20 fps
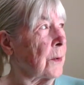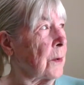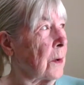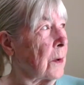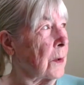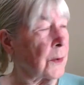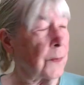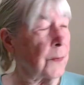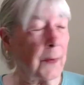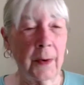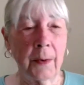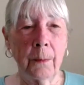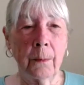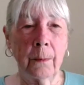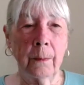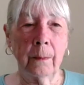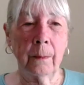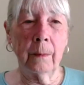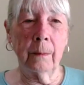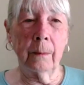talks very
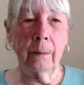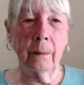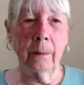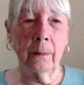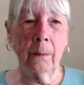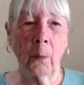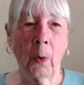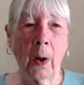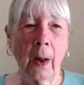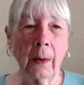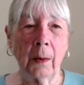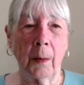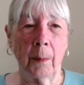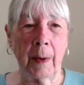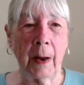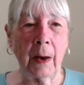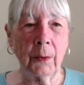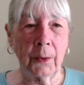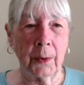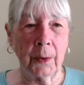well
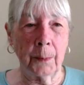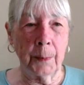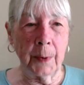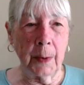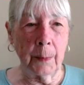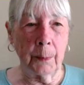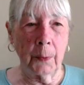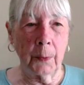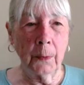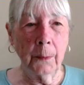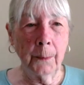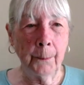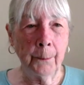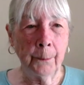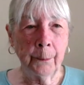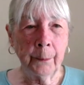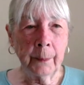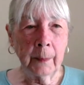about the people.